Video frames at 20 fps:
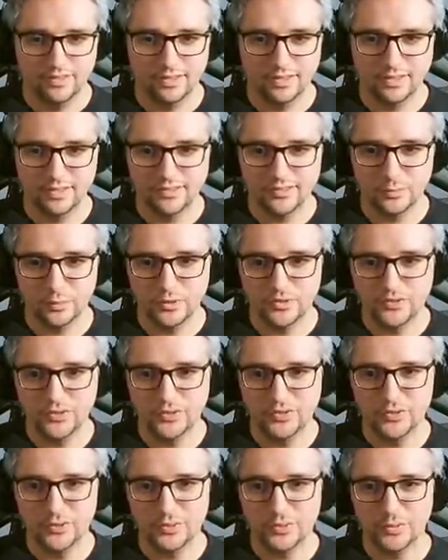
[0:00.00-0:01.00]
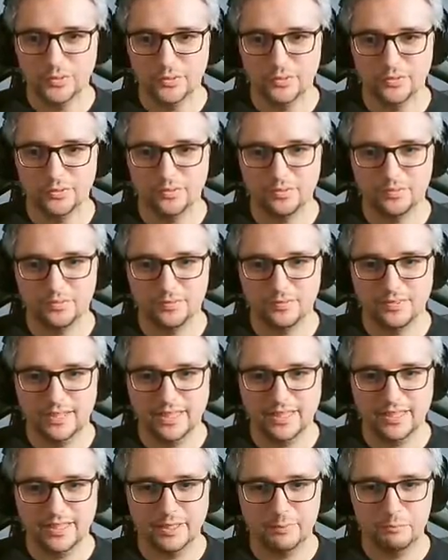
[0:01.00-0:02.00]
Thing is, once you do
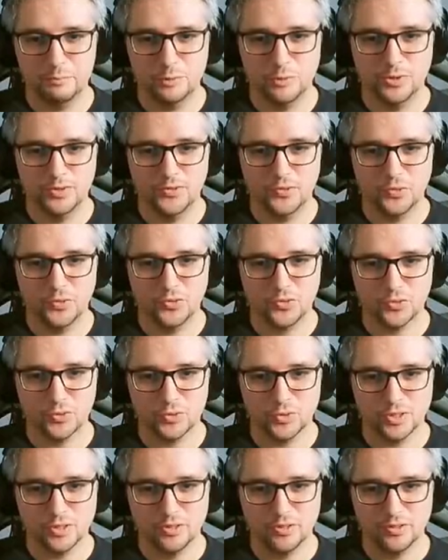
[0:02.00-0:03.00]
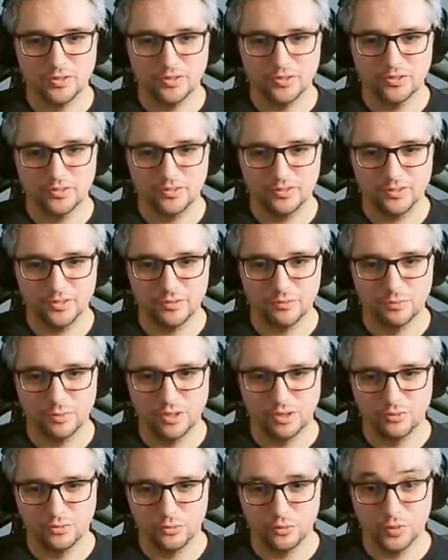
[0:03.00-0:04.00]
like a point you struggle on, or
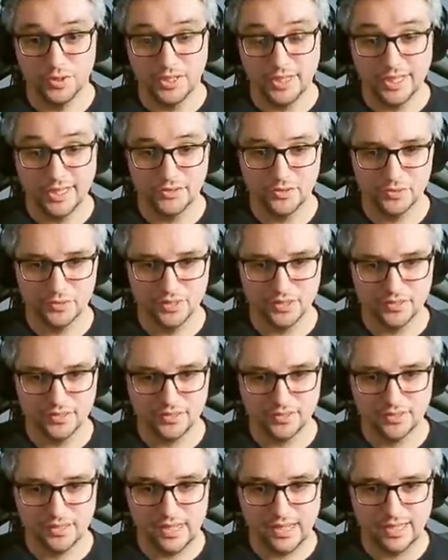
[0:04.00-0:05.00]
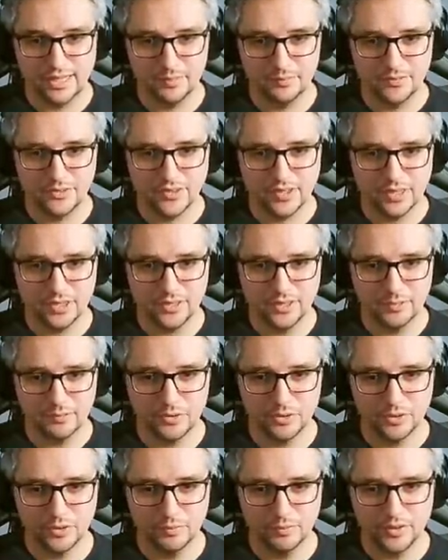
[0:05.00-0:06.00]
well, when I do this, I am scared
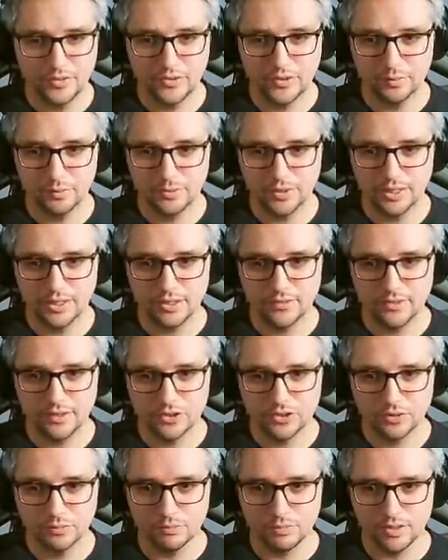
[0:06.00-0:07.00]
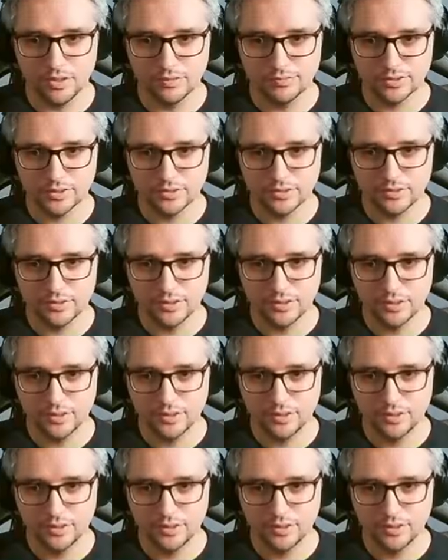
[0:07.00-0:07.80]
I'm gonna miss up an easy jump after.